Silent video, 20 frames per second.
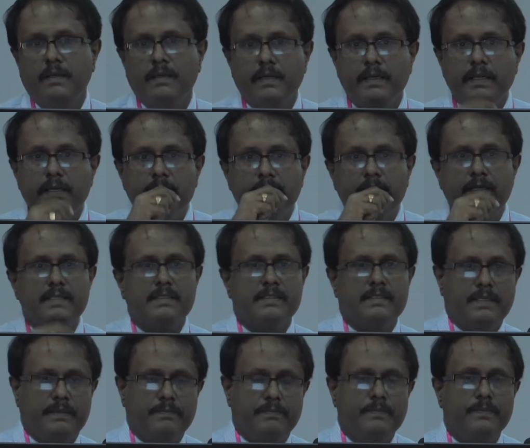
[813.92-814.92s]
increased
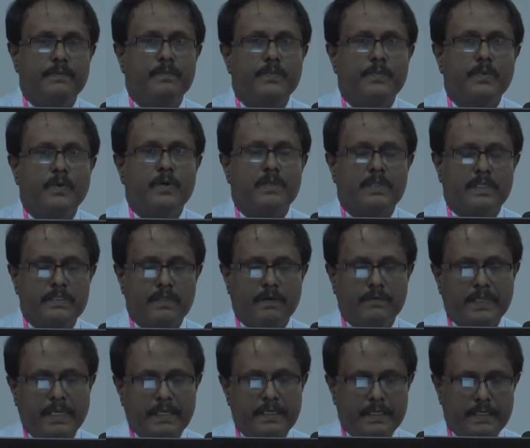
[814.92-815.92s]
the progression of
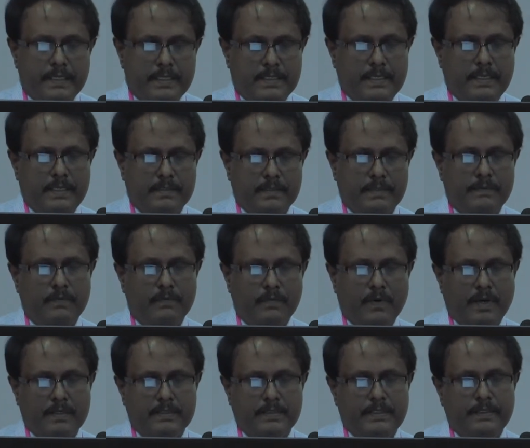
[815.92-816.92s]
kidney disease
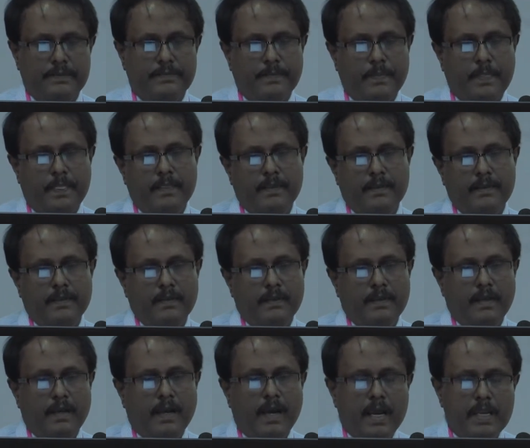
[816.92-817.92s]
faster.
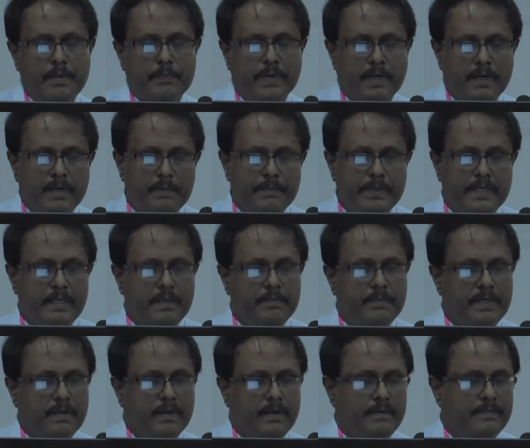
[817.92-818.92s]

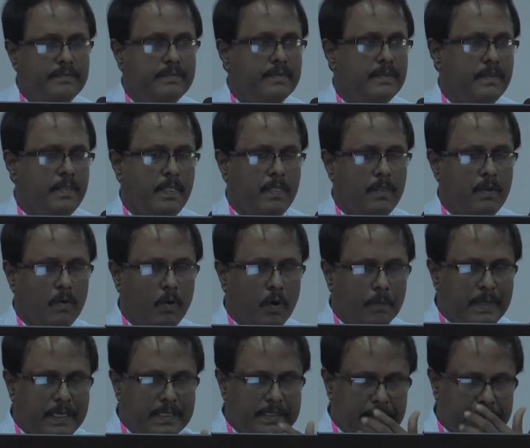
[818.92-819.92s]
Hyperlipidemia,
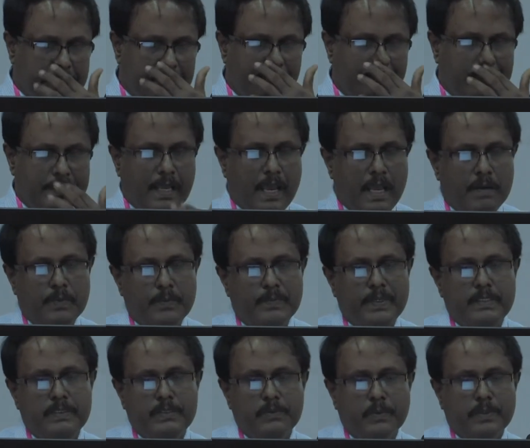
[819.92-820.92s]
obesity with
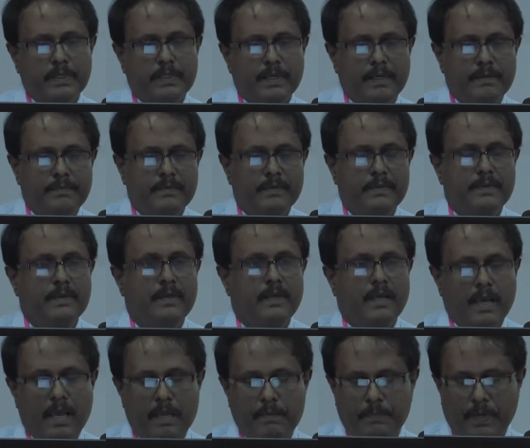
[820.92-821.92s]
albuminuria,
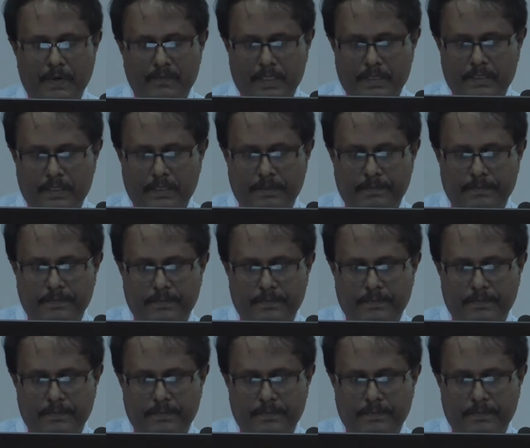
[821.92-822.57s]
and poverty.